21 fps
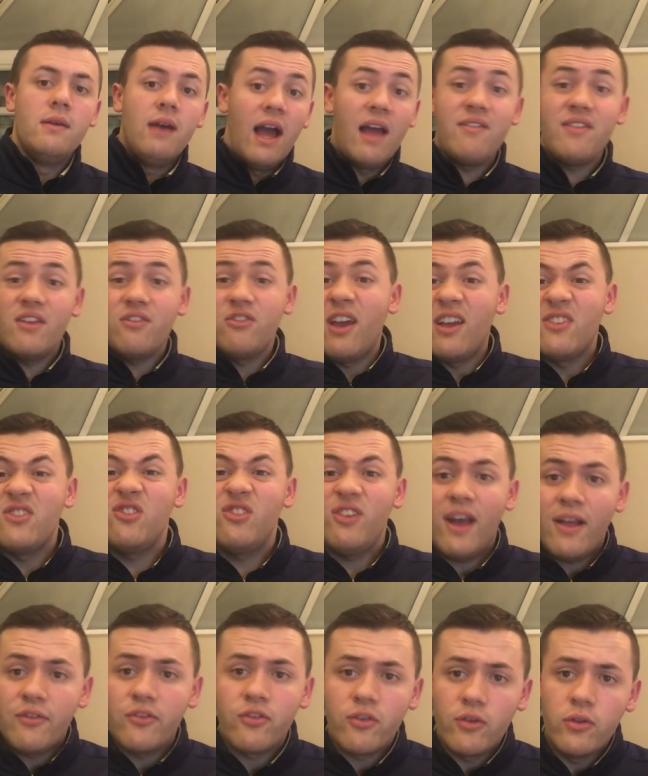I haven't actually had a
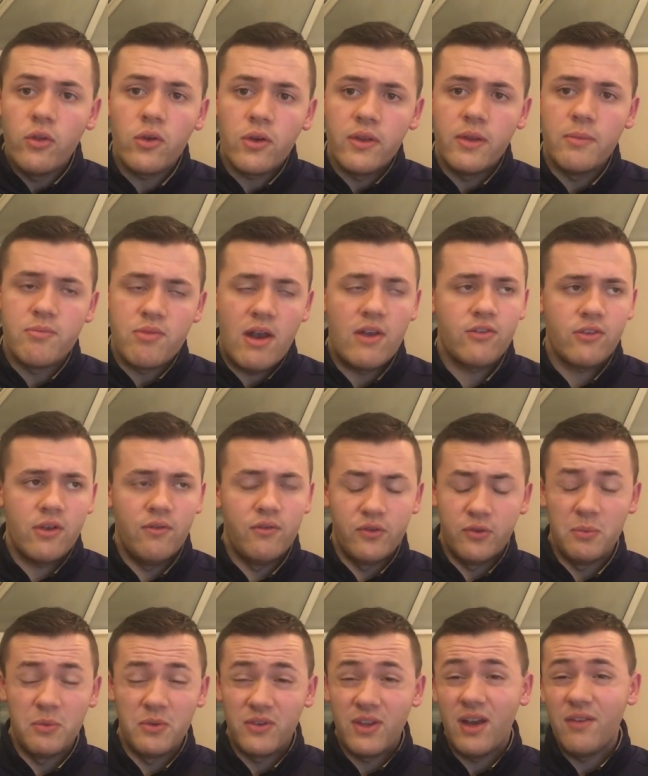chance to look at the press
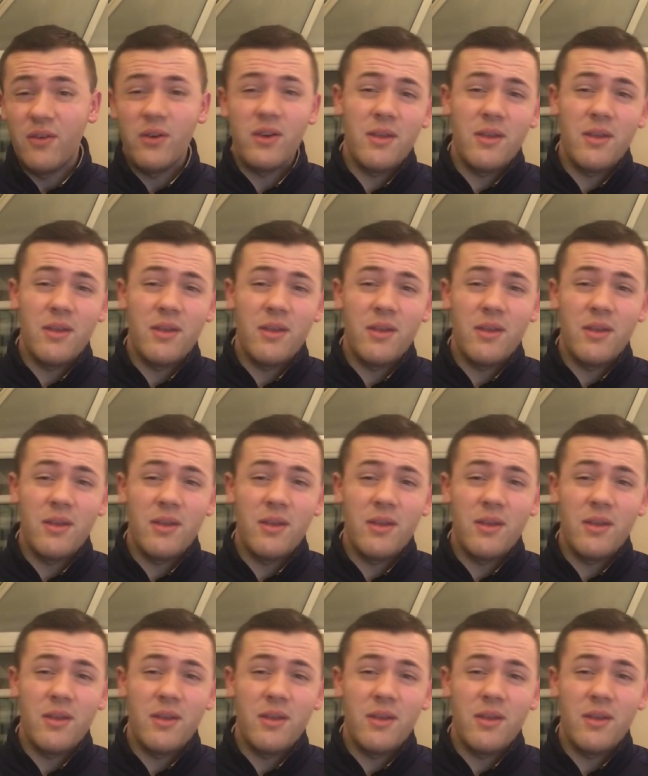conference myself.